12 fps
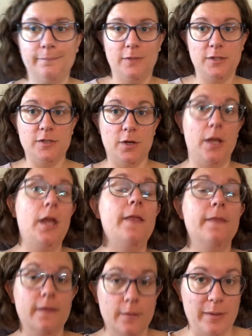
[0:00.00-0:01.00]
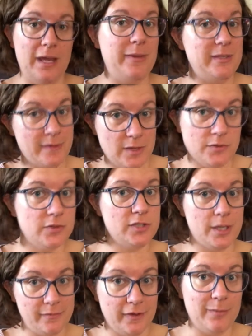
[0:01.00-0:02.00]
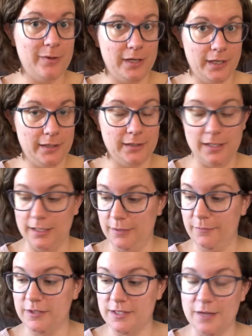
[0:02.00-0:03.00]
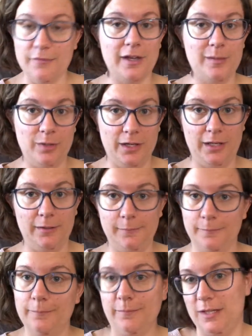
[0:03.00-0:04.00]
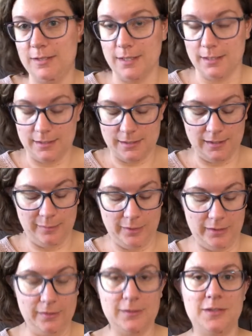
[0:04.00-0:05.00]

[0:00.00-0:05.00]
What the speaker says: Sorry, the baby's bouncer stopped vibrating, and if it's not vibrating, he's not going to sleep in it.